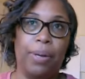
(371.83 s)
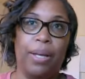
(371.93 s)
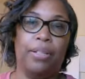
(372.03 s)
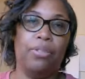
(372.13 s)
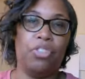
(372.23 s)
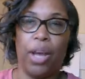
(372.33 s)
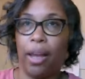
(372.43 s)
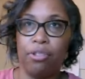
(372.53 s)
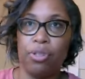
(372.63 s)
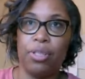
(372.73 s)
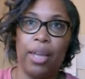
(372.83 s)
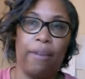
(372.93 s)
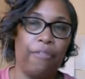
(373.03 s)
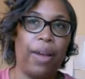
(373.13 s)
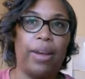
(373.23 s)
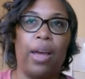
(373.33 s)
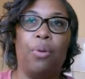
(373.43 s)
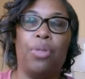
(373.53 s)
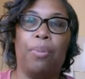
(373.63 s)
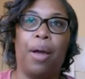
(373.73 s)
but check out your state, find
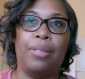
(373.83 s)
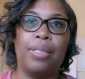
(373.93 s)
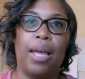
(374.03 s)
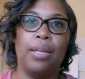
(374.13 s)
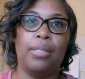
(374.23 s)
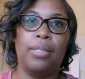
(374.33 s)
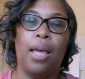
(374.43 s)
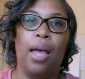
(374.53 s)
out the process.